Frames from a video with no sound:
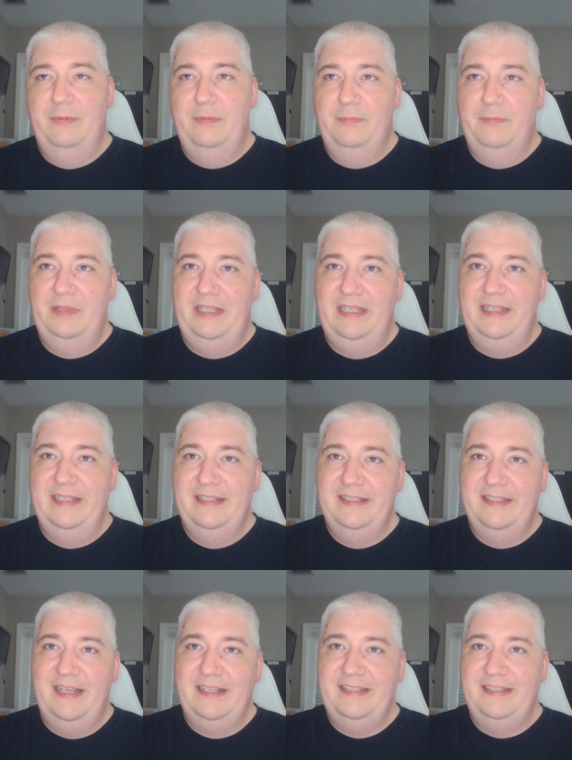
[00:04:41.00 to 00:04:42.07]
with the
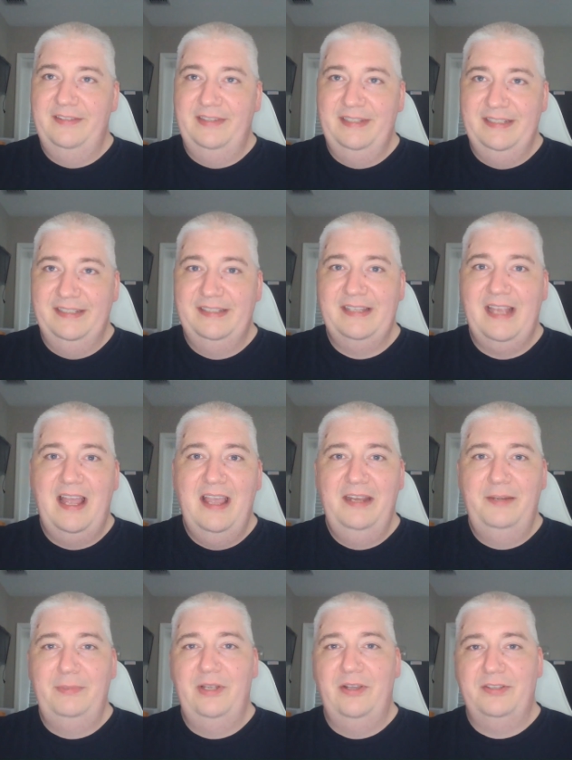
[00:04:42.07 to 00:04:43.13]
insight series
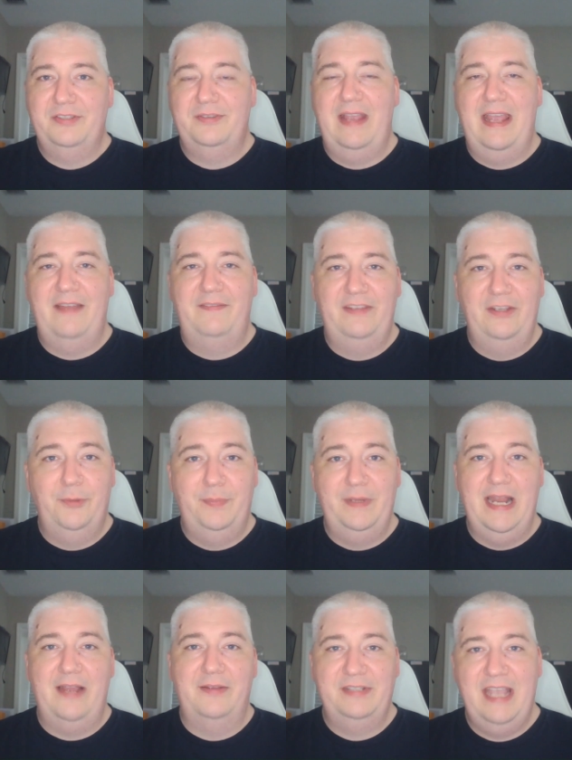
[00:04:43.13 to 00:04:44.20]
aside, we also have the open
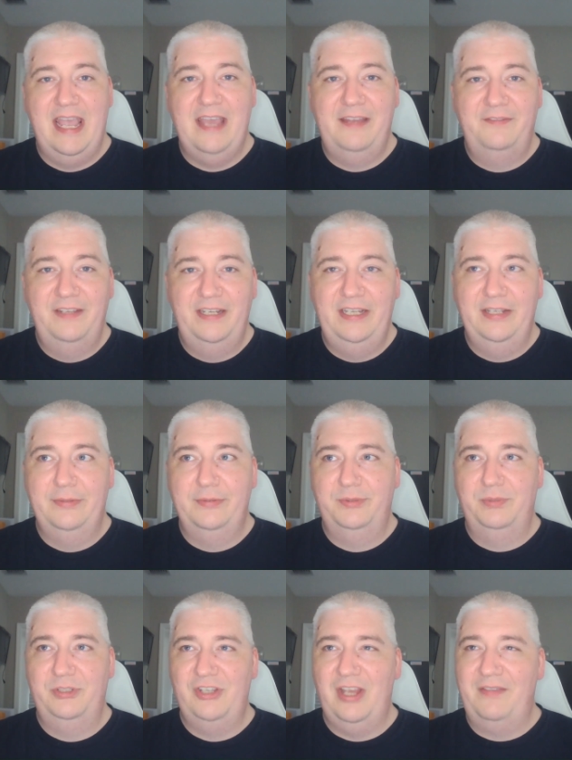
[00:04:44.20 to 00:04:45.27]
house ad videos,
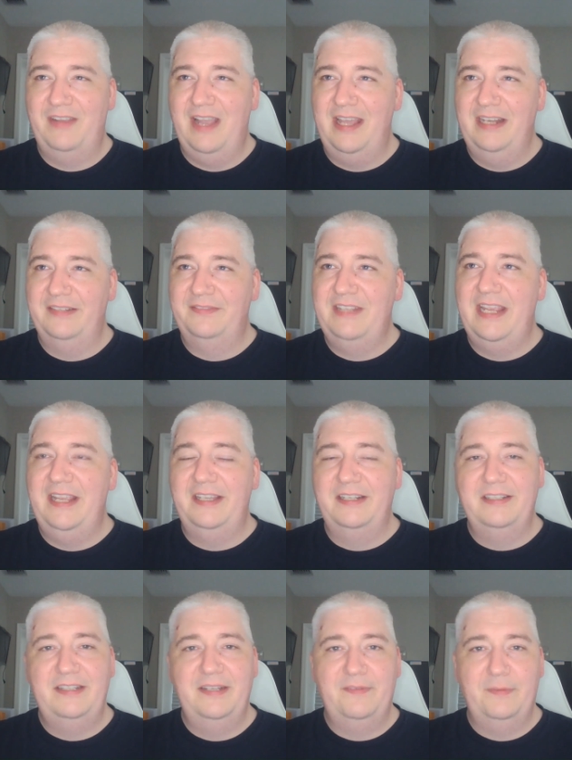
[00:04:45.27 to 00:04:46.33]
which I've kind of taken
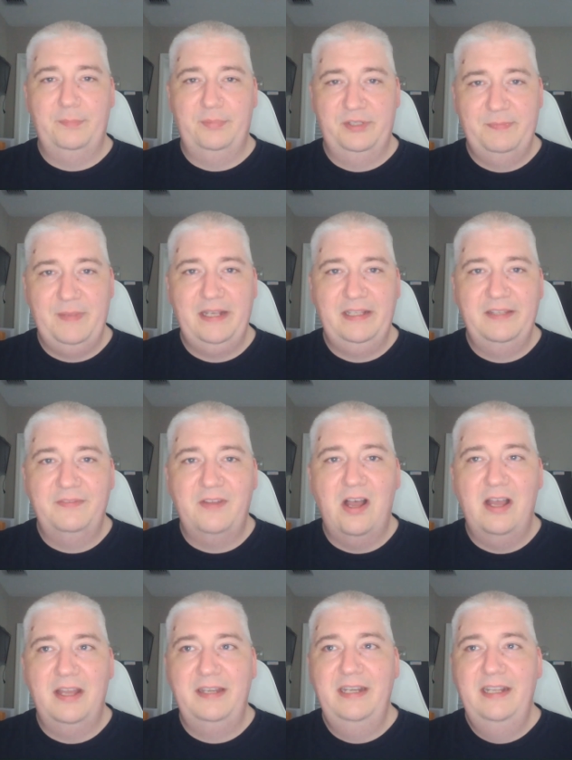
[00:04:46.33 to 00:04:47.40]
a different perspective
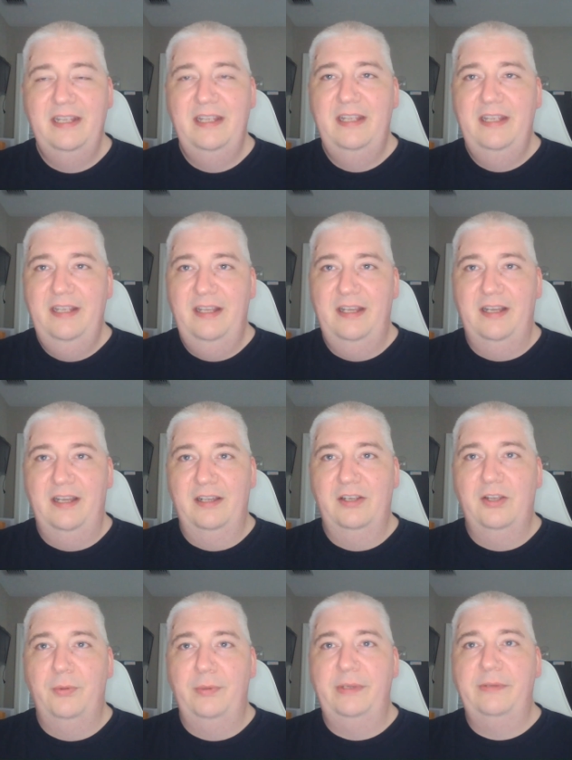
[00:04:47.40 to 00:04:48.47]
on uh,
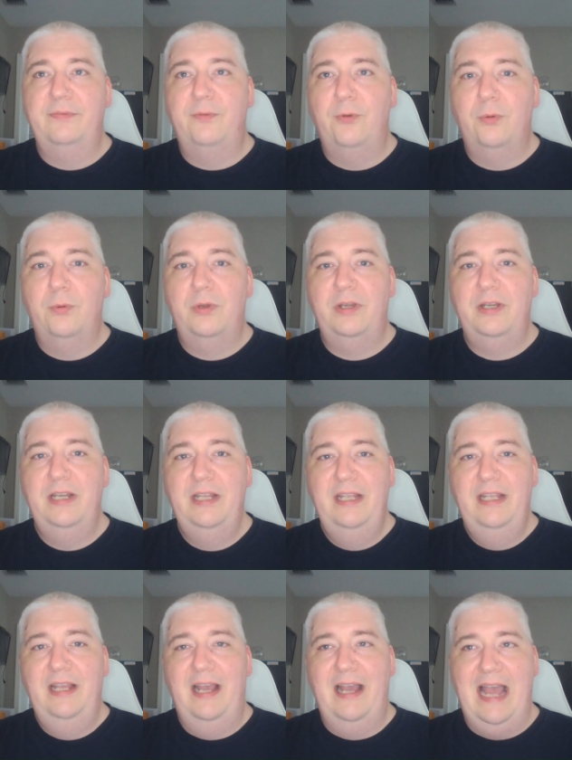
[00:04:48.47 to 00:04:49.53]
going forward.
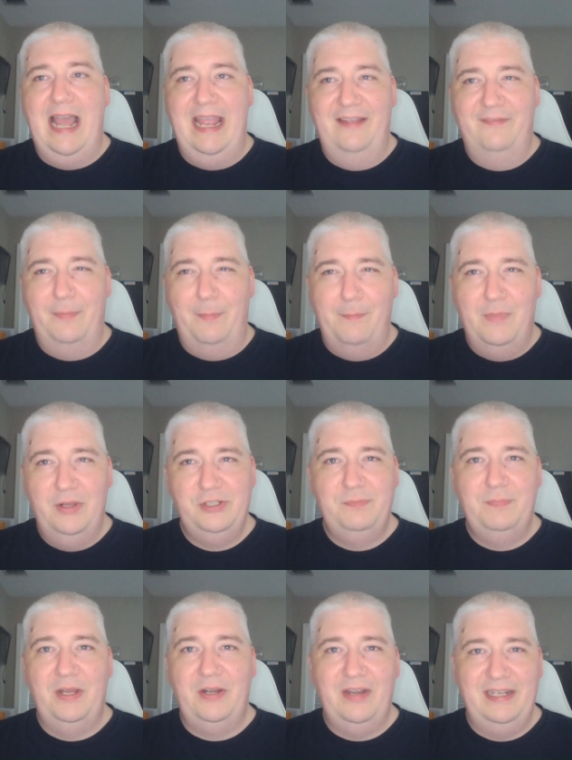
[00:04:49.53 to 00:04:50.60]
Uh, I have a
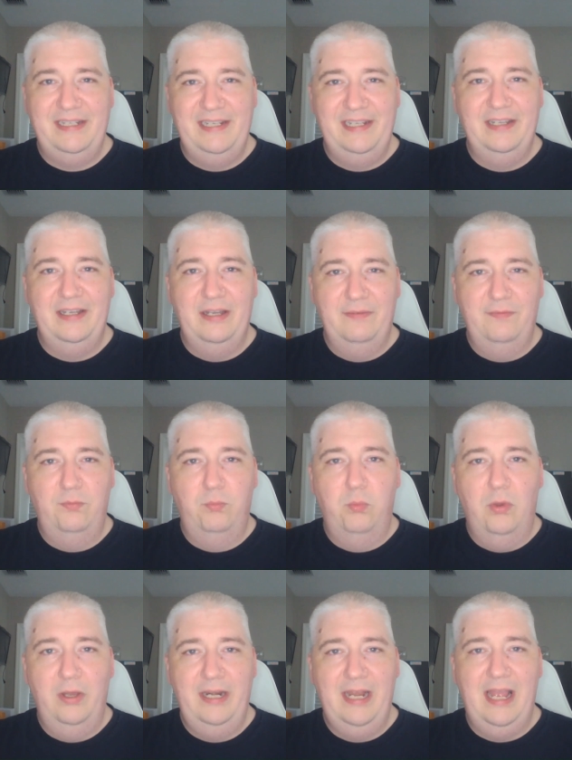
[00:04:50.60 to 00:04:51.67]
much better idea of
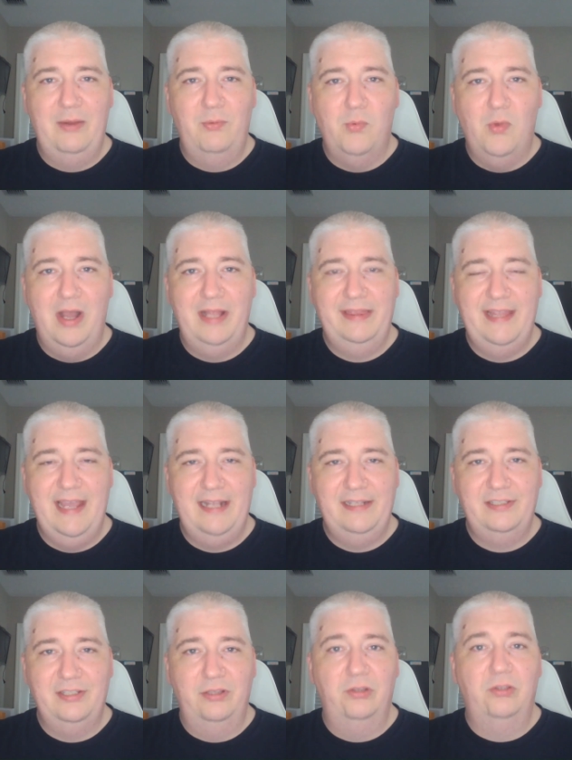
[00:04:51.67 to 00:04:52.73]
what I want that
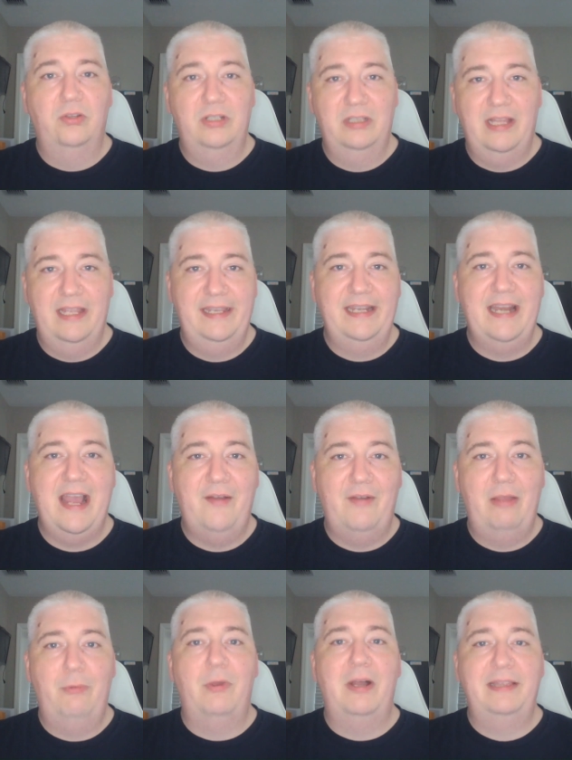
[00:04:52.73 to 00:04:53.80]
to look like and how
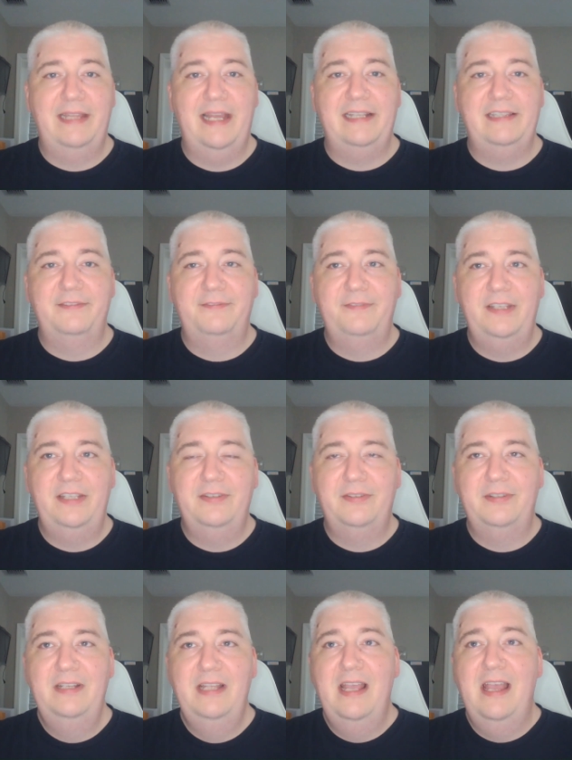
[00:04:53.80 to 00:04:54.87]
I want that to
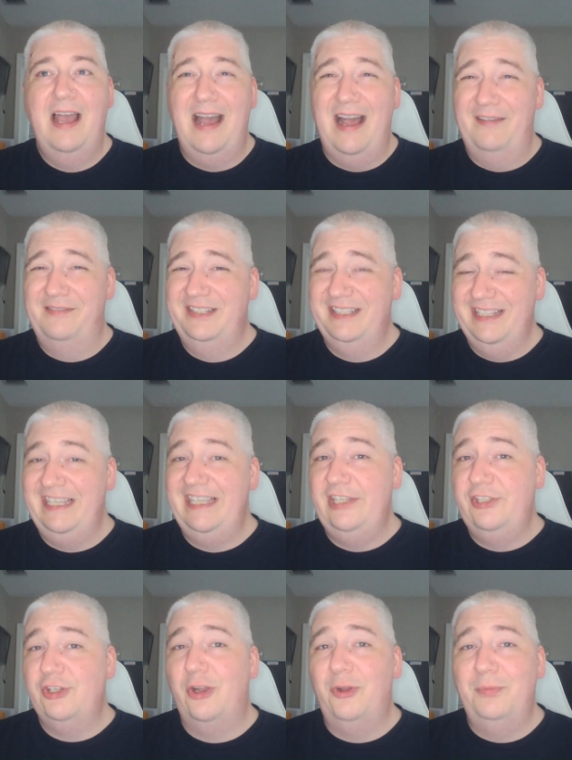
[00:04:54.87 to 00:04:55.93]
feel. Obviously,
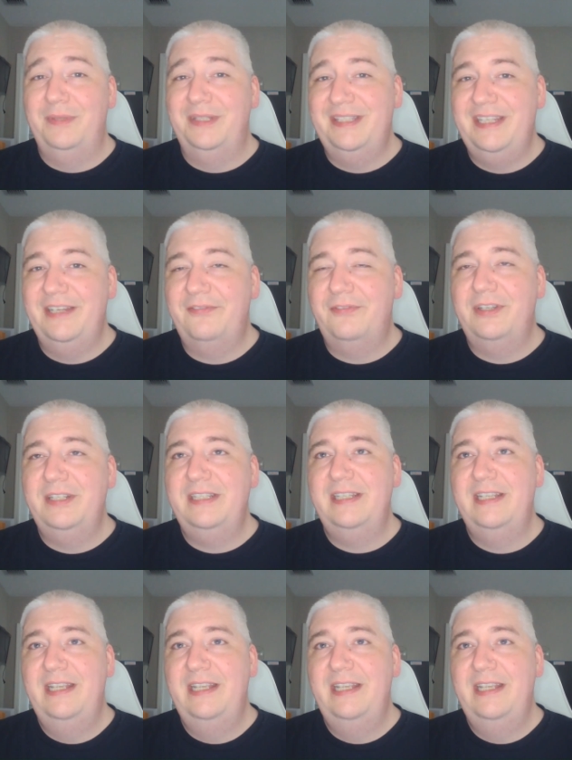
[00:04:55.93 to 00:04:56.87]
each home is different,